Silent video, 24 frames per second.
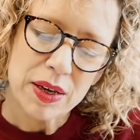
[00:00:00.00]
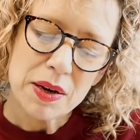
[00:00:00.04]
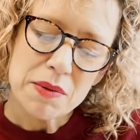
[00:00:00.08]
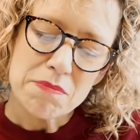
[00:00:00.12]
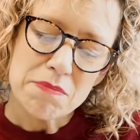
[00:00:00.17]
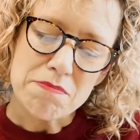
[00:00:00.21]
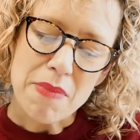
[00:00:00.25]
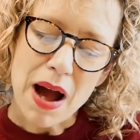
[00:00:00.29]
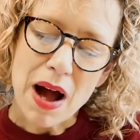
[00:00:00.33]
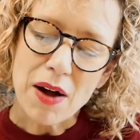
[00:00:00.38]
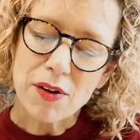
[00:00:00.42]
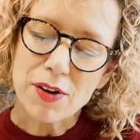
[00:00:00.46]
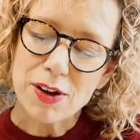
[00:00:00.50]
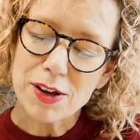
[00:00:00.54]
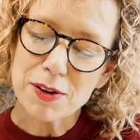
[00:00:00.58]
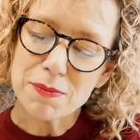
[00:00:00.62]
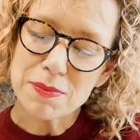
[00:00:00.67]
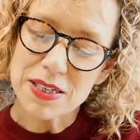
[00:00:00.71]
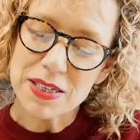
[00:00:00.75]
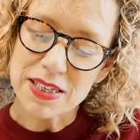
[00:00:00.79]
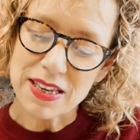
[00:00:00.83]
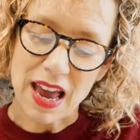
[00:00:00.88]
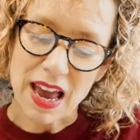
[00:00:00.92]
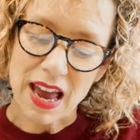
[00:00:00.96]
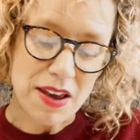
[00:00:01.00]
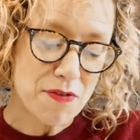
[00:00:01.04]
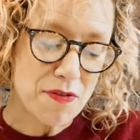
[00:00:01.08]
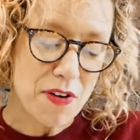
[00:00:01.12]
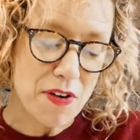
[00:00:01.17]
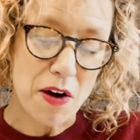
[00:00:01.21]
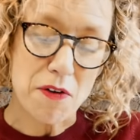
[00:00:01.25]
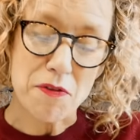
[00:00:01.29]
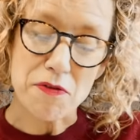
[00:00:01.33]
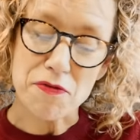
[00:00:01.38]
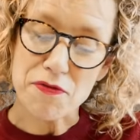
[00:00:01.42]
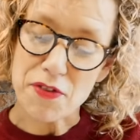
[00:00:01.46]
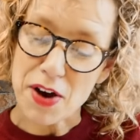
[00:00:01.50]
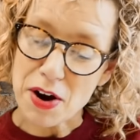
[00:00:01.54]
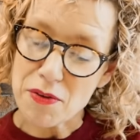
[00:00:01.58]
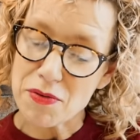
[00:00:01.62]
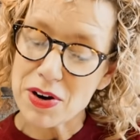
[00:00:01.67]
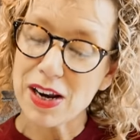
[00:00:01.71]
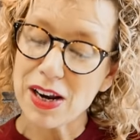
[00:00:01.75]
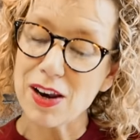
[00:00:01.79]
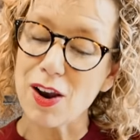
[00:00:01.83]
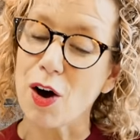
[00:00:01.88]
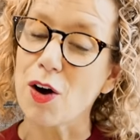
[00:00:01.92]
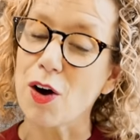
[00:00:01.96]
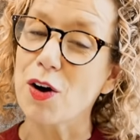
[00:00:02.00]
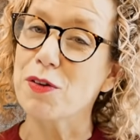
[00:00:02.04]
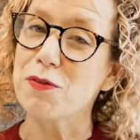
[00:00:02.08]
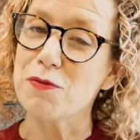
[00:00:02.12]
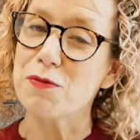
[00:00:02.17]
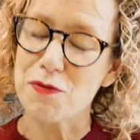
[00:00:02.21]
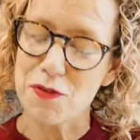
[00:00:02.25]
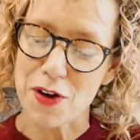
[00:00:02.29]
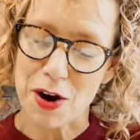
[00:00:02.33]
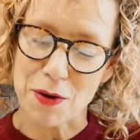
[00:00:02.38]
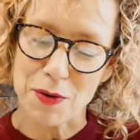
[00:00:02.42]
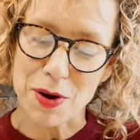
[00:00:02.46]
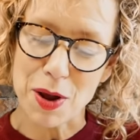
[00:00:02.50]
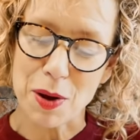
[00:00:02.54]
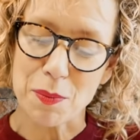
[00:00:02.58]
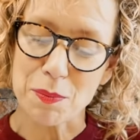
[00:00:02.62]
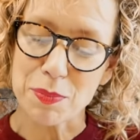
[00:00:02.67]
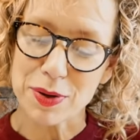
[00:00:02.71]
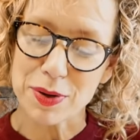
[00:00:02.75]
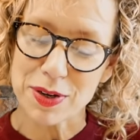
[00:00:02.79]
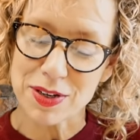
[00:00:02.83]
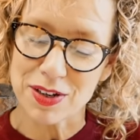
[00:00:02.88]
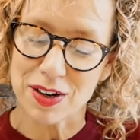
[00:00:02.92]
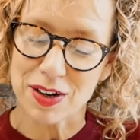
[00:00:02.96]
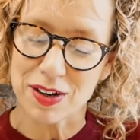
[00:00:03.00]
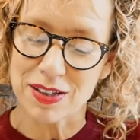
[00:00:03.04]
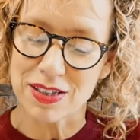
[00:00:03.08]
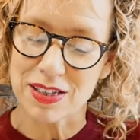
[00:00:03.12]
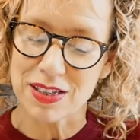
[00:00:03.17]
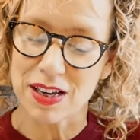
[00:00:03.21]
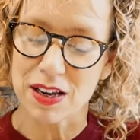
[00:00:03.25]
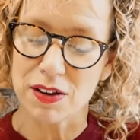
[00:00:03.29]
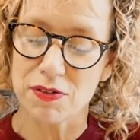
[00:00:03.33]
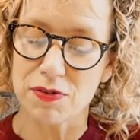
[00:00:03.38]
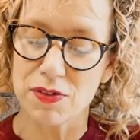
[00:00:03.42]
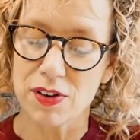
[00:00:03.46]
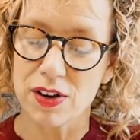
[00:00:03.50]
Malcolm's day felt very long and very unproductive.